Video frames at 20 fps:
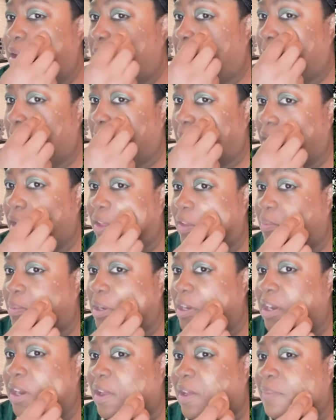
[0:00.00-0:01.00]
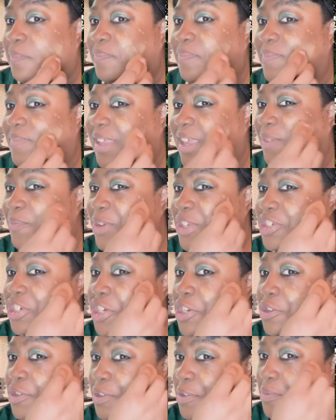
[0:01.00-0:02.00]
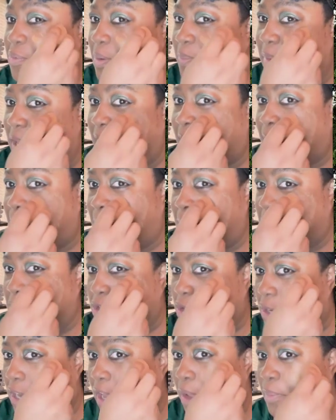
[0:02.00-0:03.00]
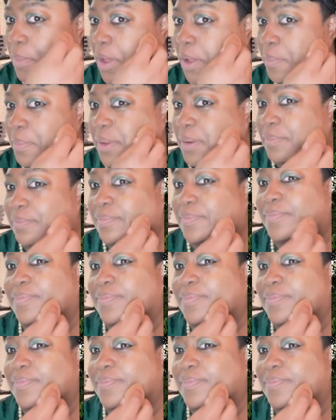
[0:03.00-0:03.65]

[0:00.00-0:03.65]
my husband and I, and we cheered when my picture came up and